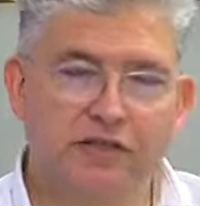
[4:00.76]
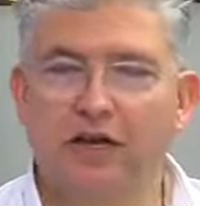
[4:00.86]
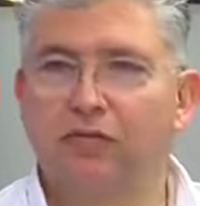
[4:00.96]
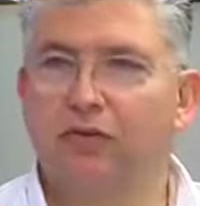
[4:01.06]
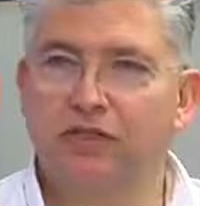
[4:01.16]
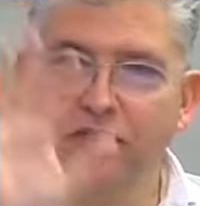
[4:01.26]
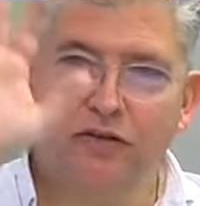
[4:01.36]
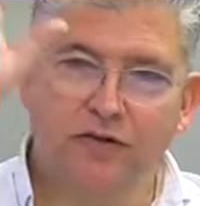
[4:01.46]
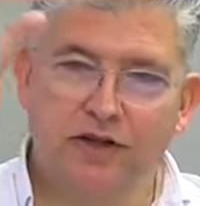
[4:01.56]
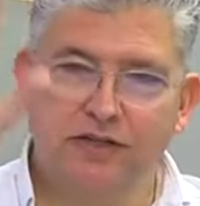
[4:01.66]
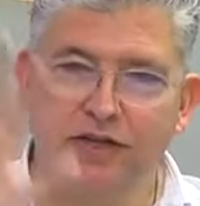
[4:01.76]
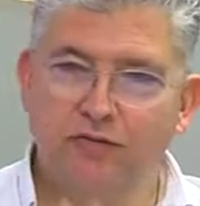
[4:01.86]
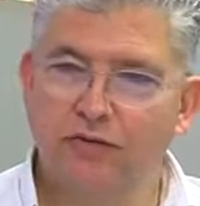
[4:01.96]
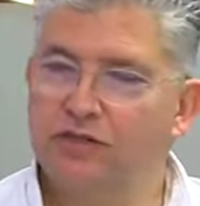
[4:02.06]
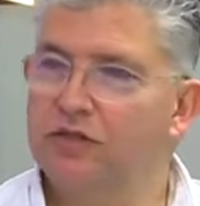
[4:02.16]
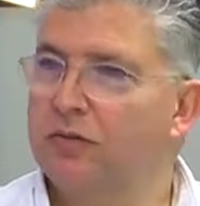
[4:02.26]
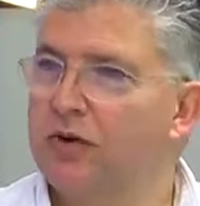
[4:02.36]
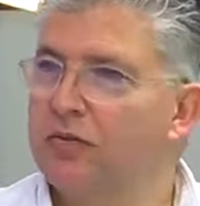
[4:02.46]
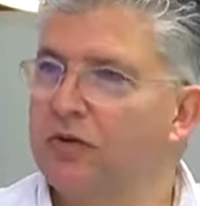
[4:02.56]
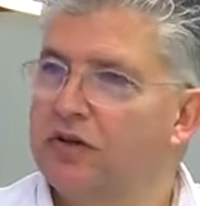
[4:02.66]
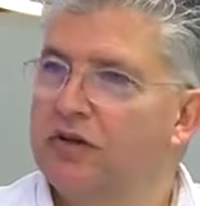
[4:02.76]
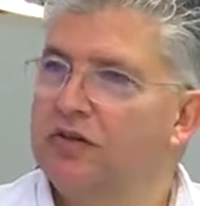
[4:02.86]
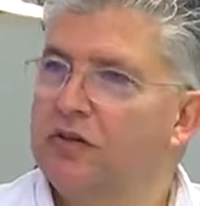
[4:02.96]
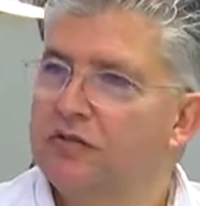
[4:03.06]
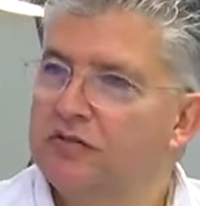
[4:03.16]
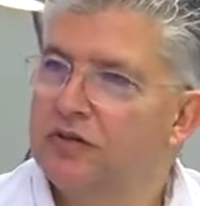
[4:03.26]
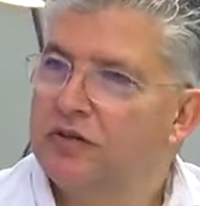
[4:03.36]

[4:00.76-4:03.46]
side? What's in the right-hand? What's in the bottom? What are in those?